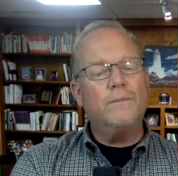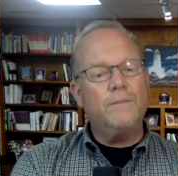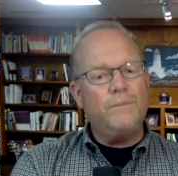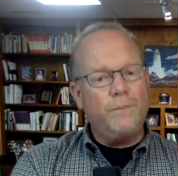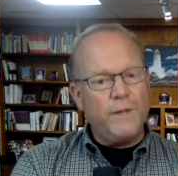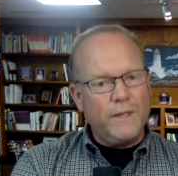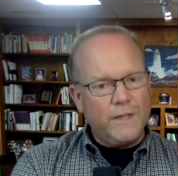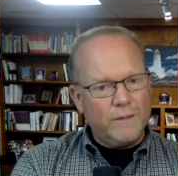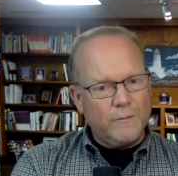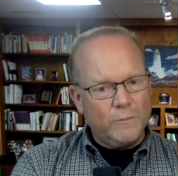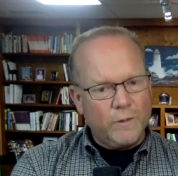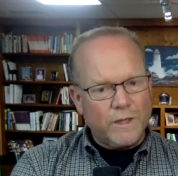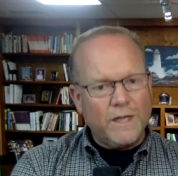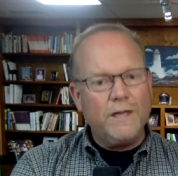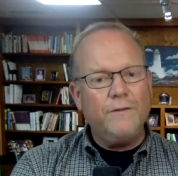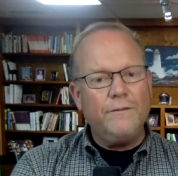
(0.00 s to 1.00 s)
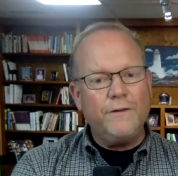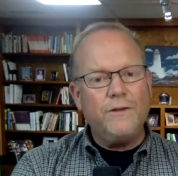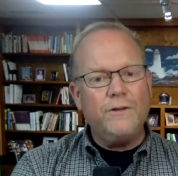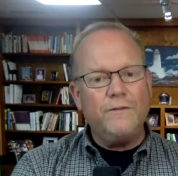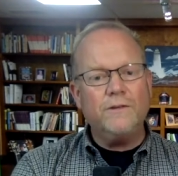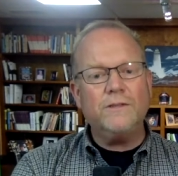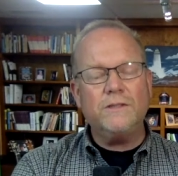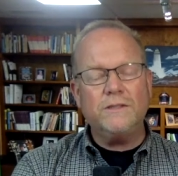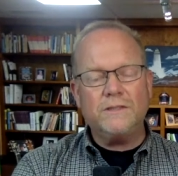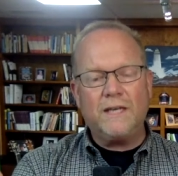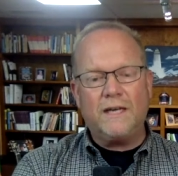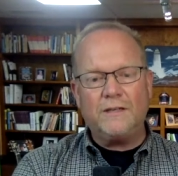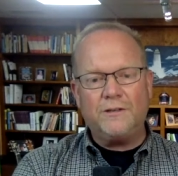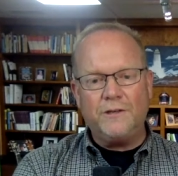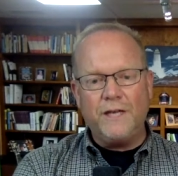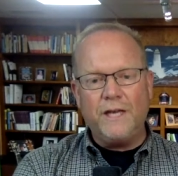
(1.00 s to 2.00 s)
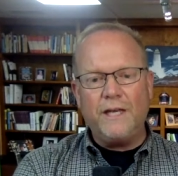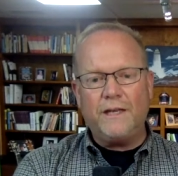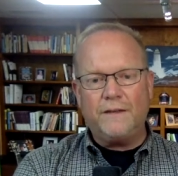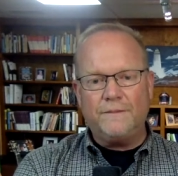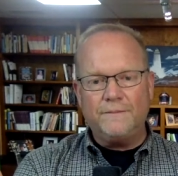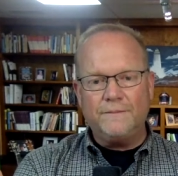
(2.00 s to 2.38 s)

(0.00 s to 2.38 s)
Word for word: But what kind of a universe has God created?